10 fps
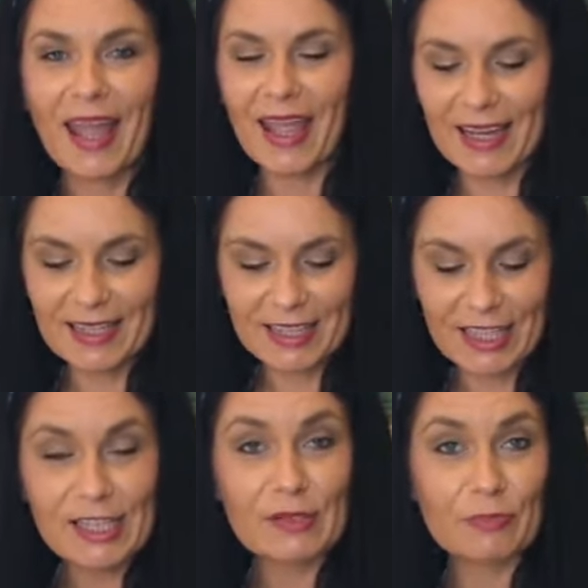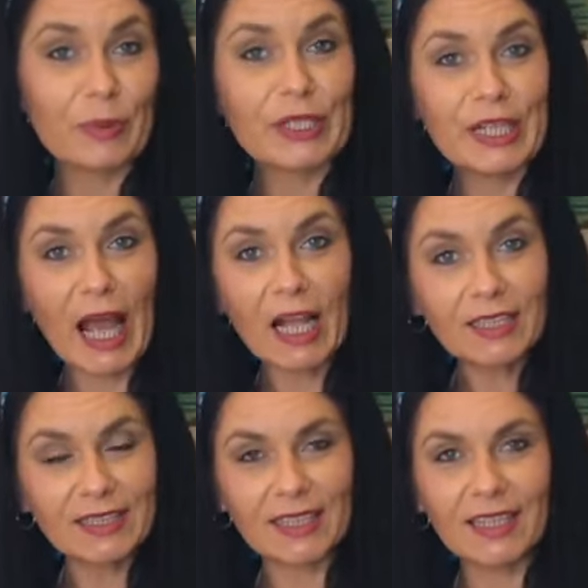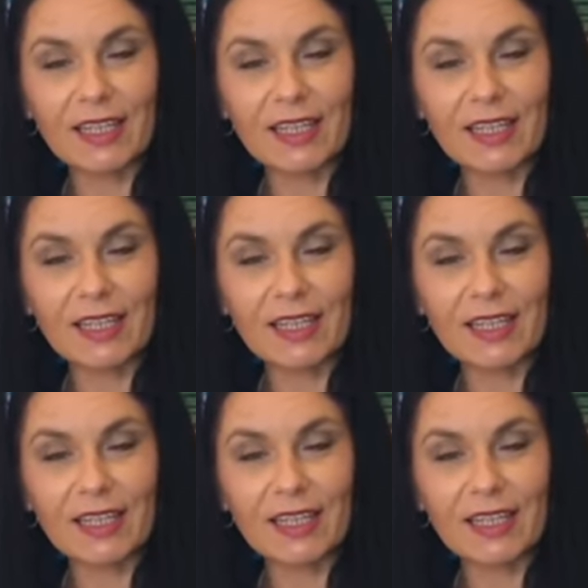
and it's pretty healthy.